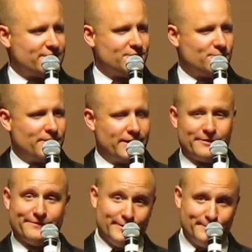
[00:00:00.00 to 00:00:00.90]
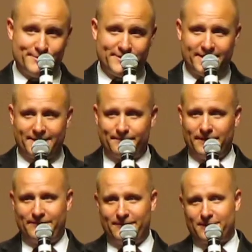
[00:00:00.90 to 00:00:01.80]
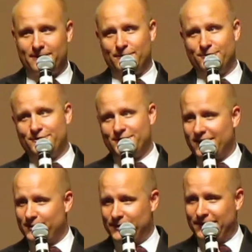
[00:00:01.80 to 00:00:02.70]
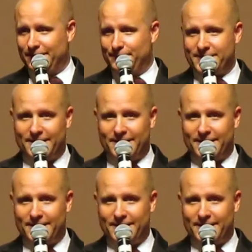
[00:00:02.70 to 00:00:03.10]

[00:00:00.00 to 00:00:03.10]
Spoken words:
So we're ending with film music and my favorite composer, John Williams.